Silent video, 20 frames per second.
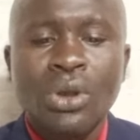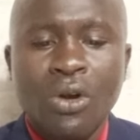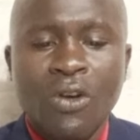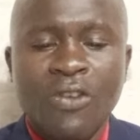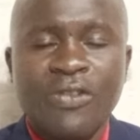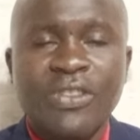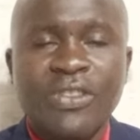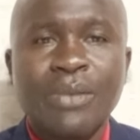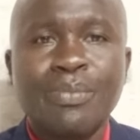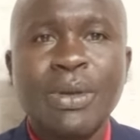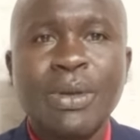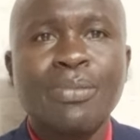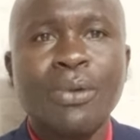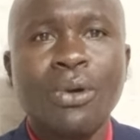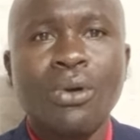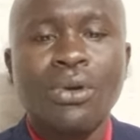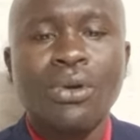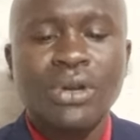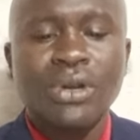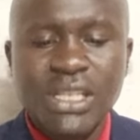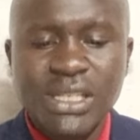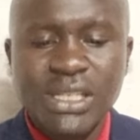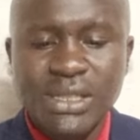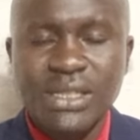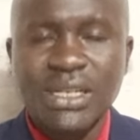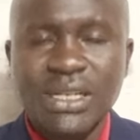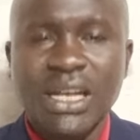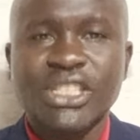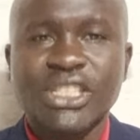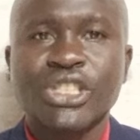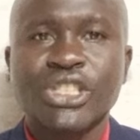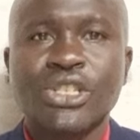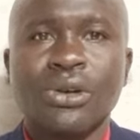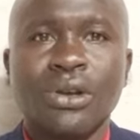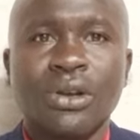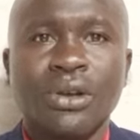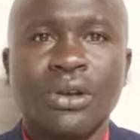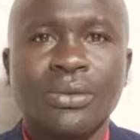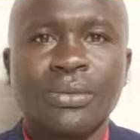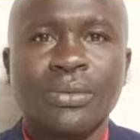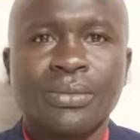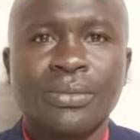of the people, history has shown,